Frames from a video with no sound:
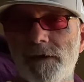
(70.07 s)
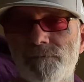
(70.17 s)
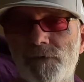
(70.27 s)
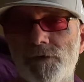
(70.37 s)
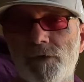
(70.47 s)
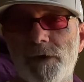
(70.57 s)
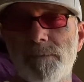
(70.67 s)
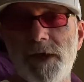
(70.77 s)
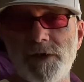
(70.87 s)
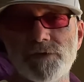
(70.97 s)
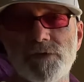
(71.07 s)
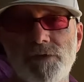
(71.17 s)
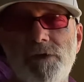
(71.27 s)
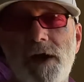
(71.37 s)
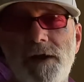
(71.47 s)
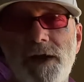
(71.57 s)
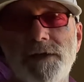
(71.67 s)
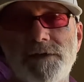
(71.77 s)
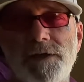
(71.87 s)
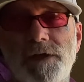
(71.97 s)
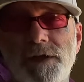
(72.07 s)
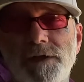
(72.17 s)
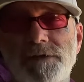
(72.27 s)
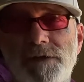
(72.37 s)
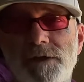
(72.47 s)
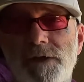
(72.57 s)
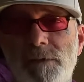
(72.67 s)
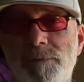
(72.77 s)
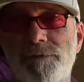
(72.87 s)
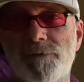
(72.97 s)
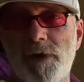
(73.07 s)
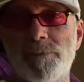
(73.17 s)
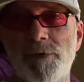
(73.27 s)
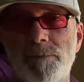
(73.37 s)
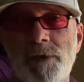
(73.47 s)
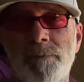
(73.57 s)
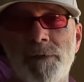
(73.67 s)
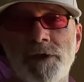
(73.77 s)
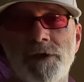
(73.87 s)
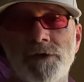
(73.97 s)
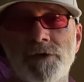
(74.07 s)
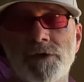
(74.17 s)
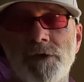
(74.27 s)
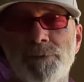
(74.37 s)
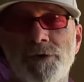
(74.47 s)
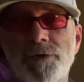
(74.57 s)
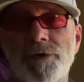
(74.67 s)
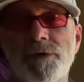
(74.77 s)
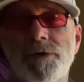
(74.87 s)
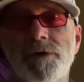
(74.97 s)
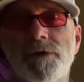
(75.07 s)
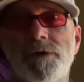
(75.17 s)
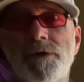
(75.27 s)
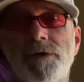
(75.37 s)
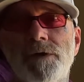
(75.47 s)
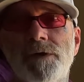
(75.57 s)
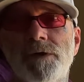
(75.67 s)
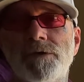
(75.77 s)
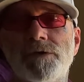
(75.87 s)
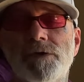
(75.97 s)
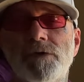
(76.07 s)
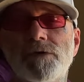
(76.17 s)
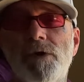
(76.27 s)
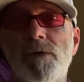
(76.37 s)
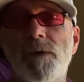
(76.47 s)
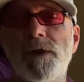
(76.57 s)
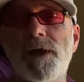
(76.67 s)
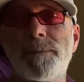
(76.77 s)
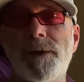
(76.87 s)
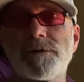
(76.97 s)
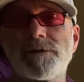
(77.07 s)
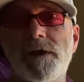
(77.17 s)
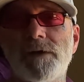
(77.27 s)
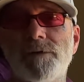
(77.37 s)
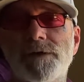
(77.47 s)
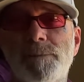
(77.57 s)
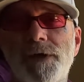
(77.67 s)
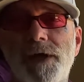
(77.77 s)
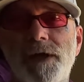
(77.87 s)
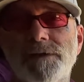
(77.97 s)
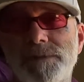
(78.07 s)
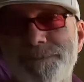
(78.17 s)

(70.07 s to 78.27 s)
inventory and make sure you got 18 of these sitting there before I put my money in your computer? She goes, oh, well, I'm outside with the plants.